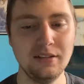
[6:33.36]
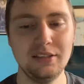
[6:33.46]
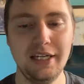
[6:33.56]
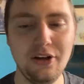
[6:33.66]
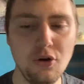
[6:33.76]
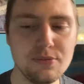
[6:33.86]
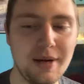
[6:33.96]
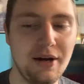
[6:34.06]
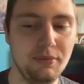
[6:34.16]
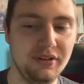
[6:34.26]
It goes
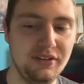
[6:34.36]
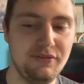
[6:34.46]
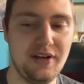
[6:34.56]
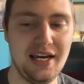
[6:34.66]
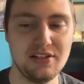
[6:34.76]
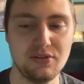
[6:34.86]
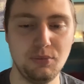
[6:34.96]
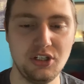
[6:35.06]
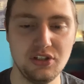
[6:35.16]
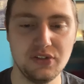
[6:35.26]
by really fast,
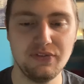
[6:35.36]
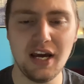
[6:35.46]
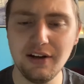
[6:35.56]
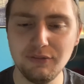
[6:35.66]
which is fine